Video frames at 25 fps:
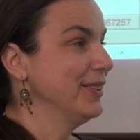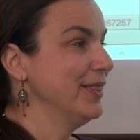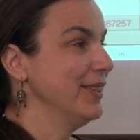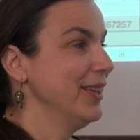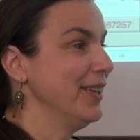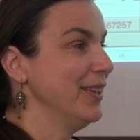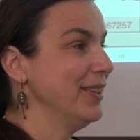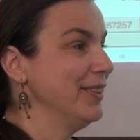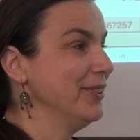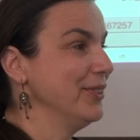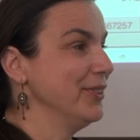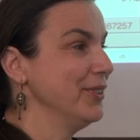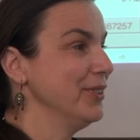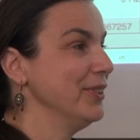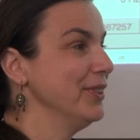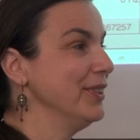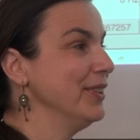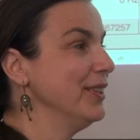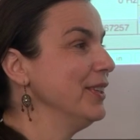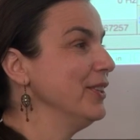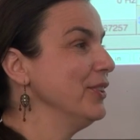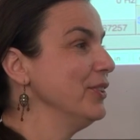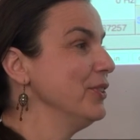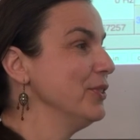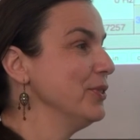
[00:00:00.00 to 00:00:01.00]
that
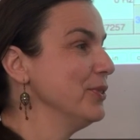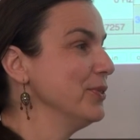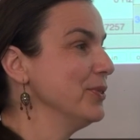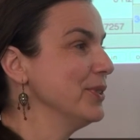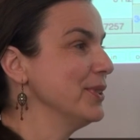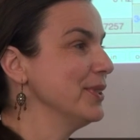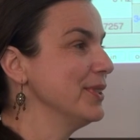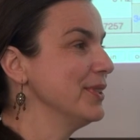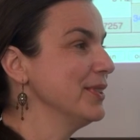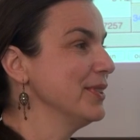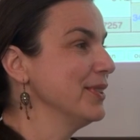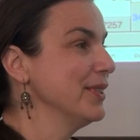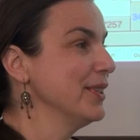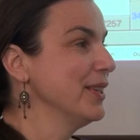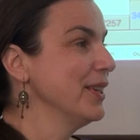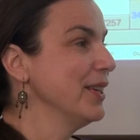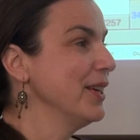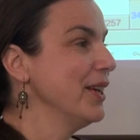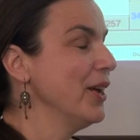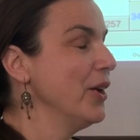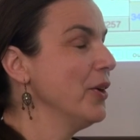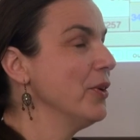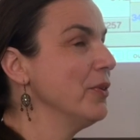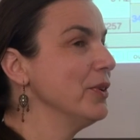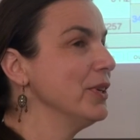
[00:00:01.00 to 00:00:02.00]
continues?
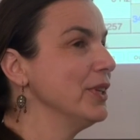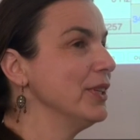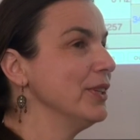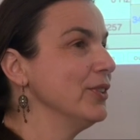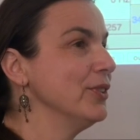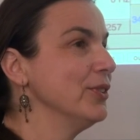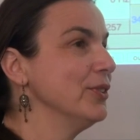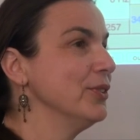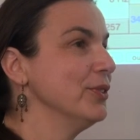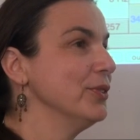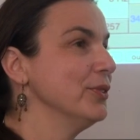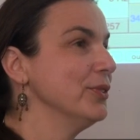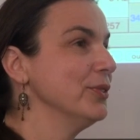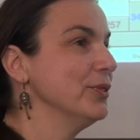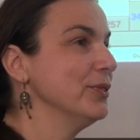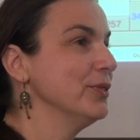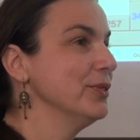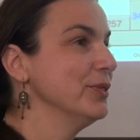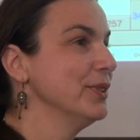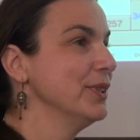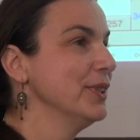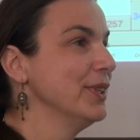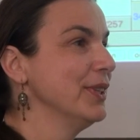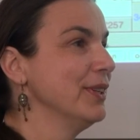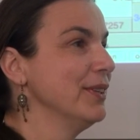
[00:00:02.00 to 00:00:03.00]
How are you
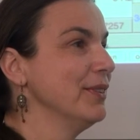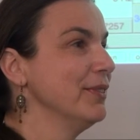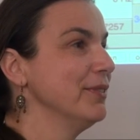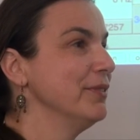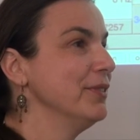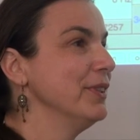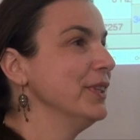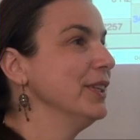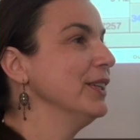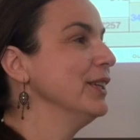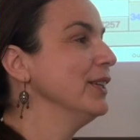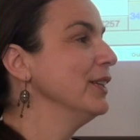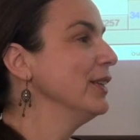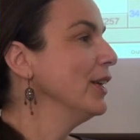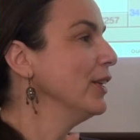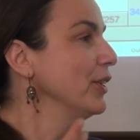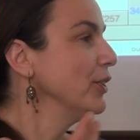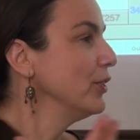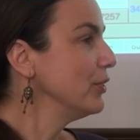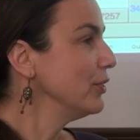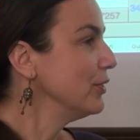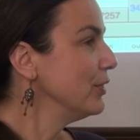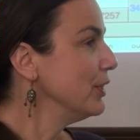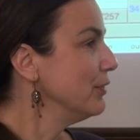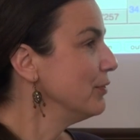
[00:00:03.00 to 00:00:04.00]
feeling
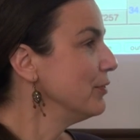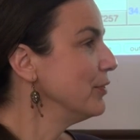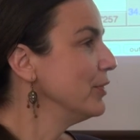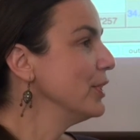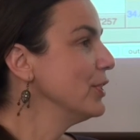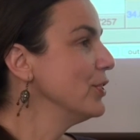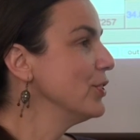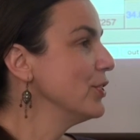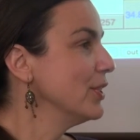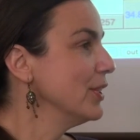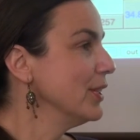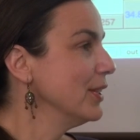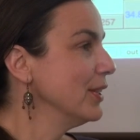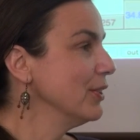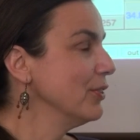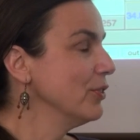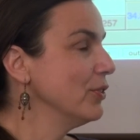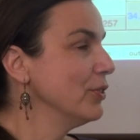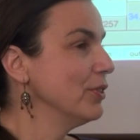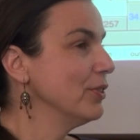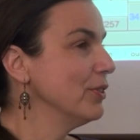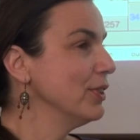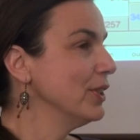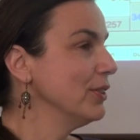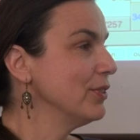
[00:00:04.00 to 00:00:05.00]
like you're enriching
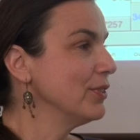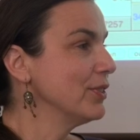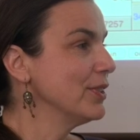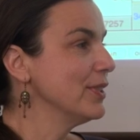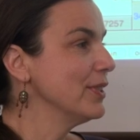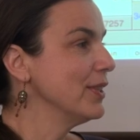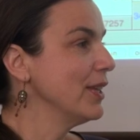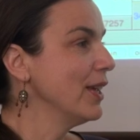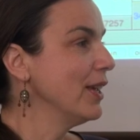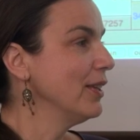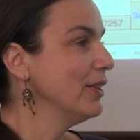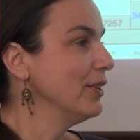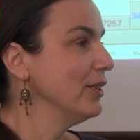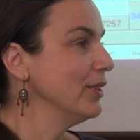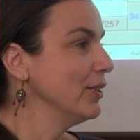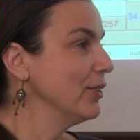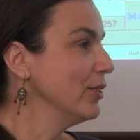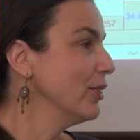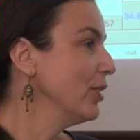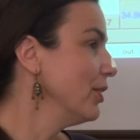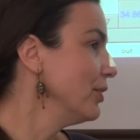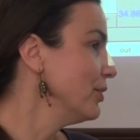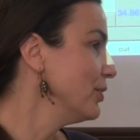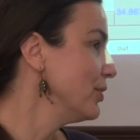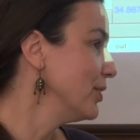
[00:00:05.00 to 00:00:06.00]
or understanding
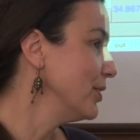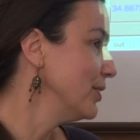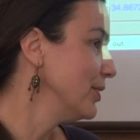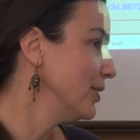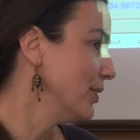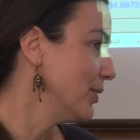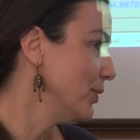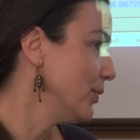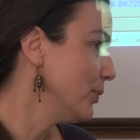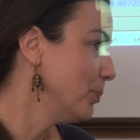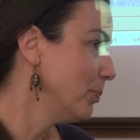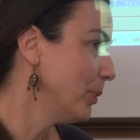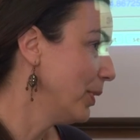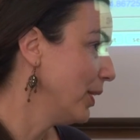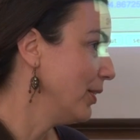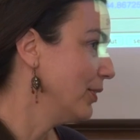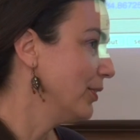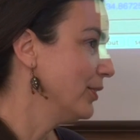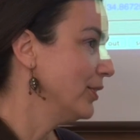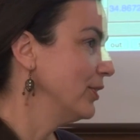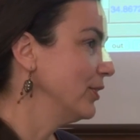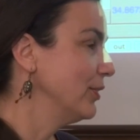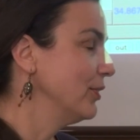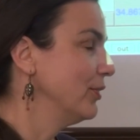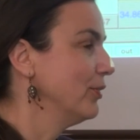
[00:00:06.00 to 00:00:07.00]
consciousness
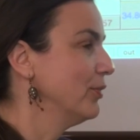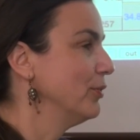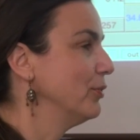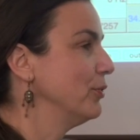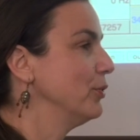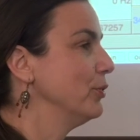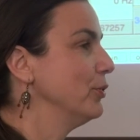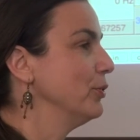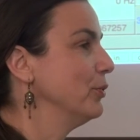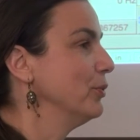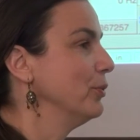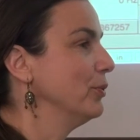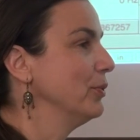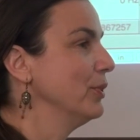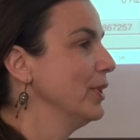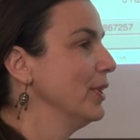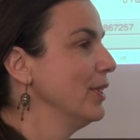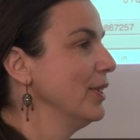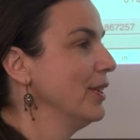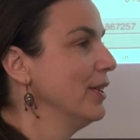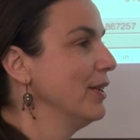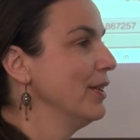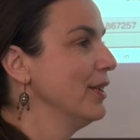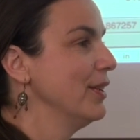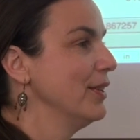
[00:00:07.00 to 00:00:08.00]
better through
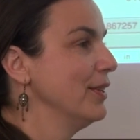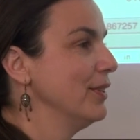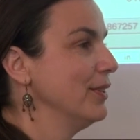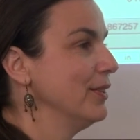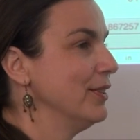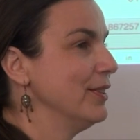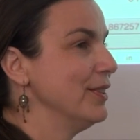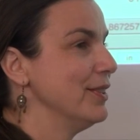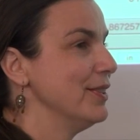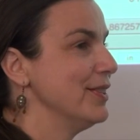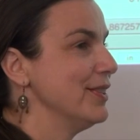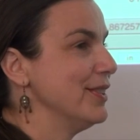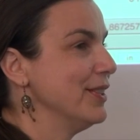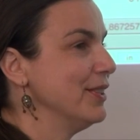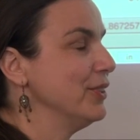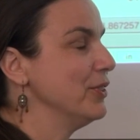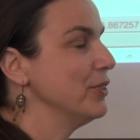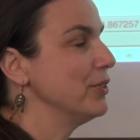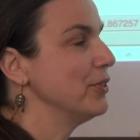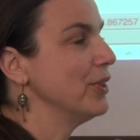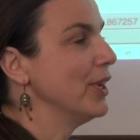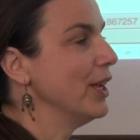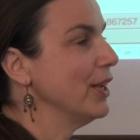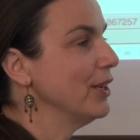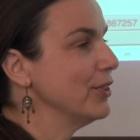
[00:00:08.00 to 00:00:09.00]
this
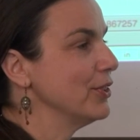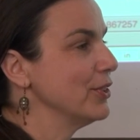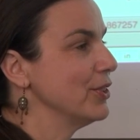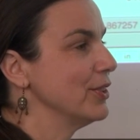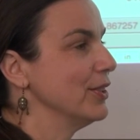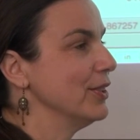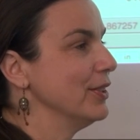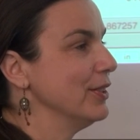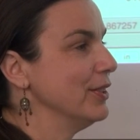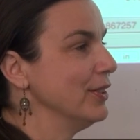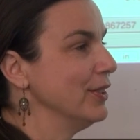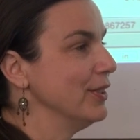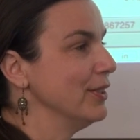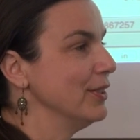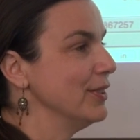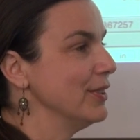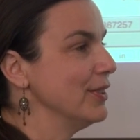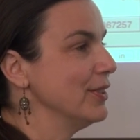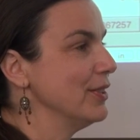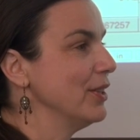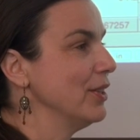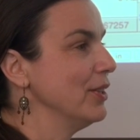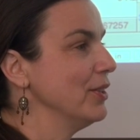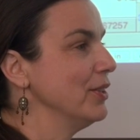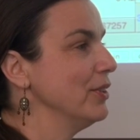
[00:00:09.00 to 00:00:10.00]
interaction and
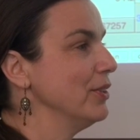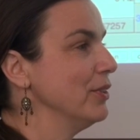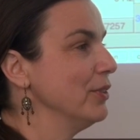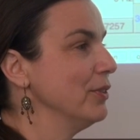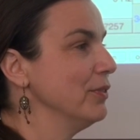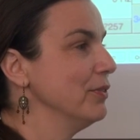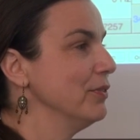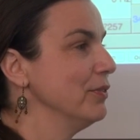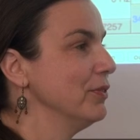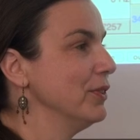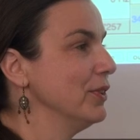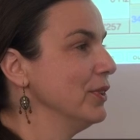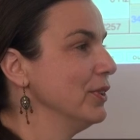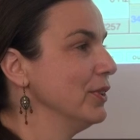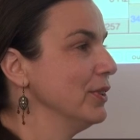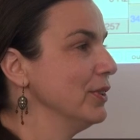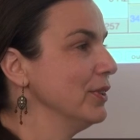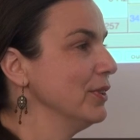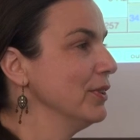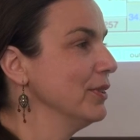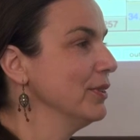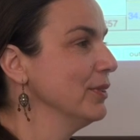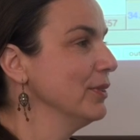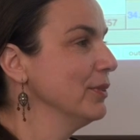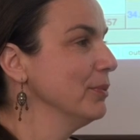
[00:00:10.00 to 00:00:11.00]
study of
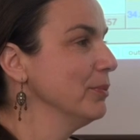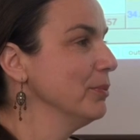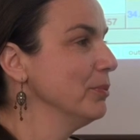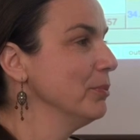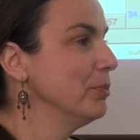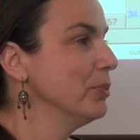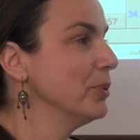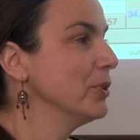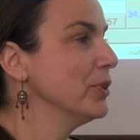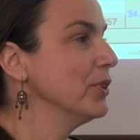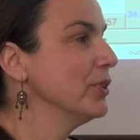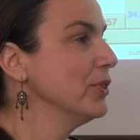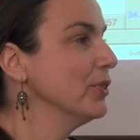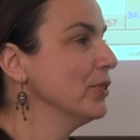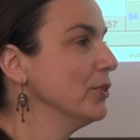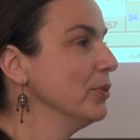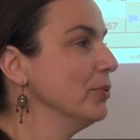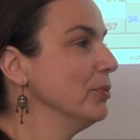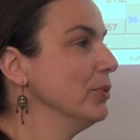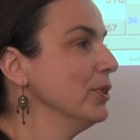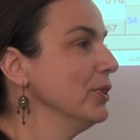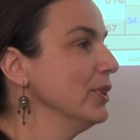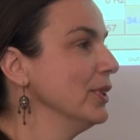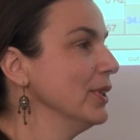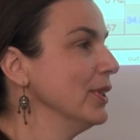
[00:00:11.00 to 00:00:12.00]
the bird
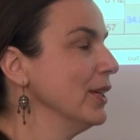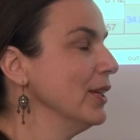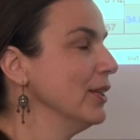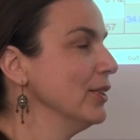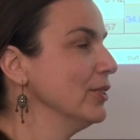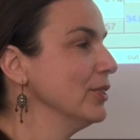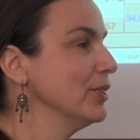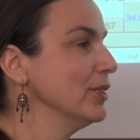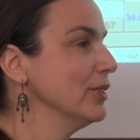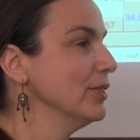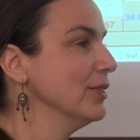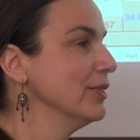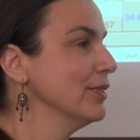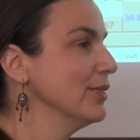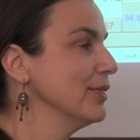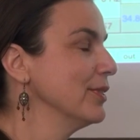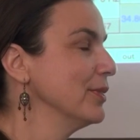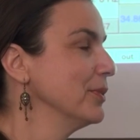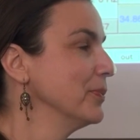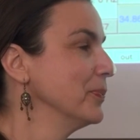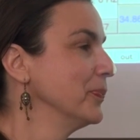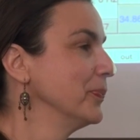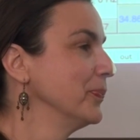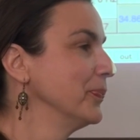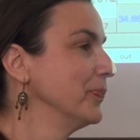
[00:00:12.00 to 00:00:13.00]

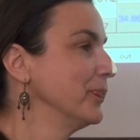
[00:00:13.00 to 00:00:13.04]
communications?